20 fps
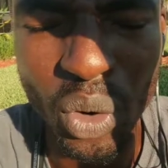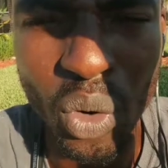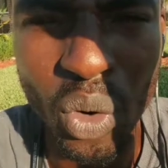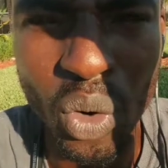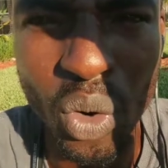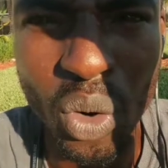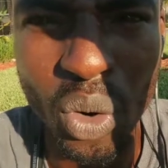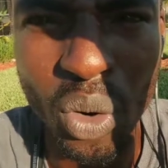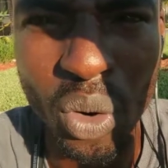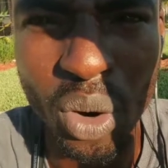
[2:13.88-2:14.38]

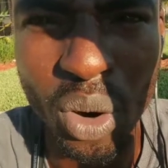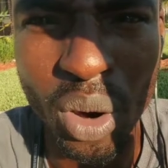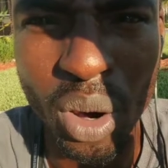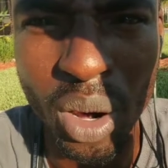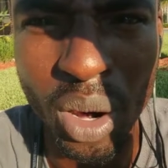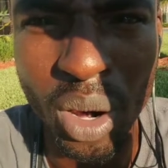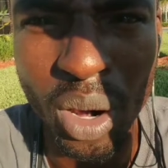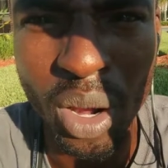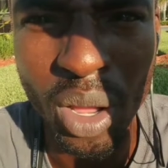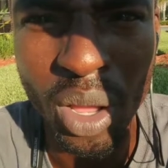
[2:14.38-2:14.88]

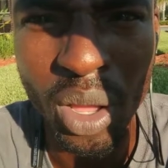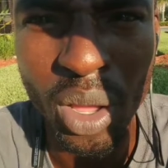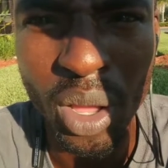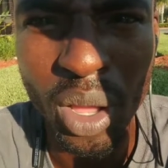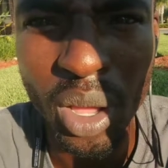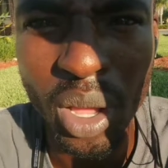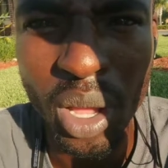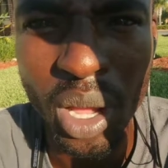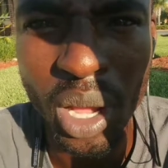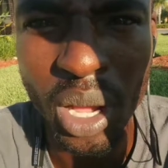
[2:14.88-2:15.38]
or
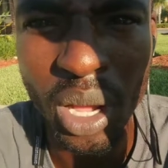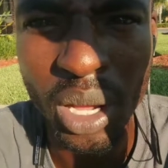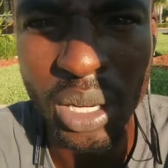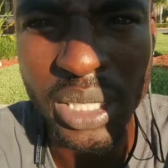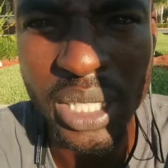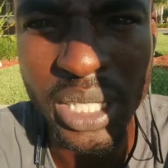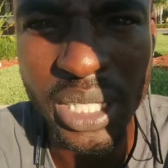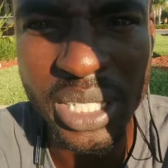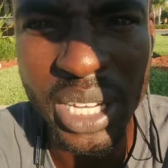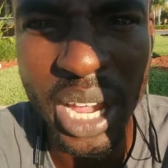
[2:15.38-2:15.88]
a
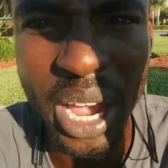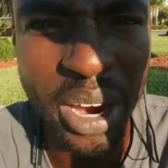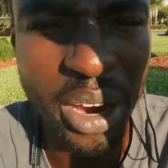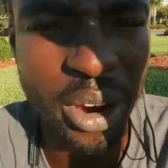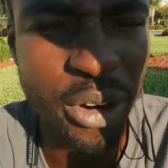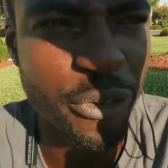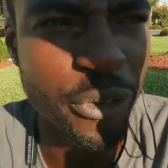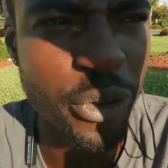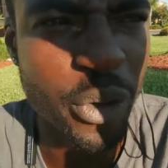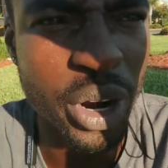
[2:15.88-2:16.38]

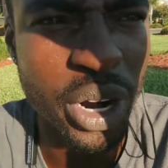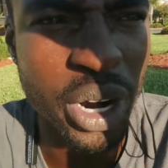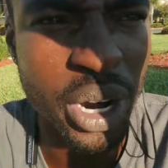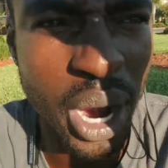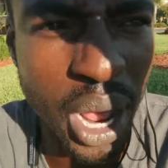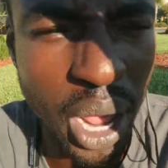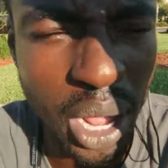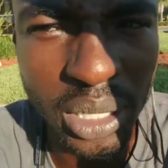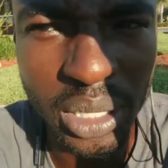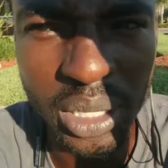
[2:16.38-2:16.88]
desire for
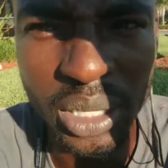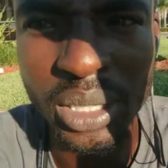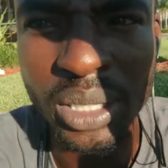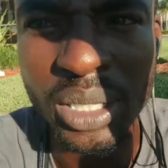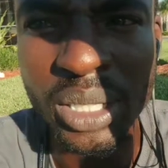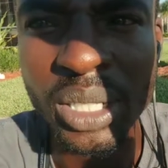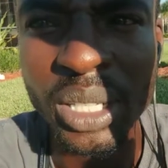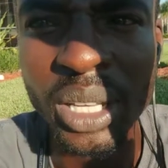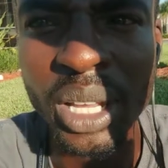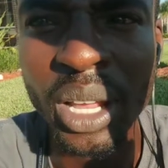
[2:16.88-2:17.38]

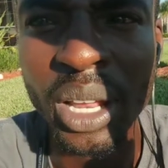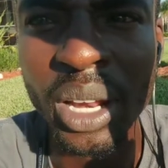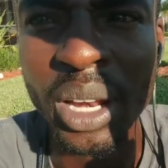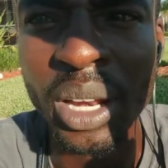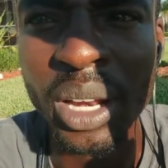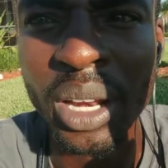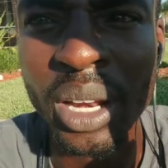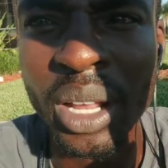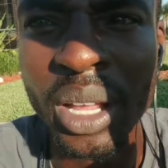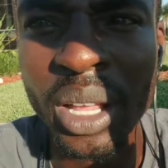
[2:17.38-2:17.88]
knowledge,
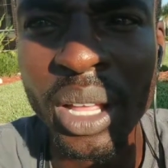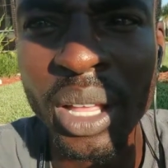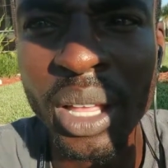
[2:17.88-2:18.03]
then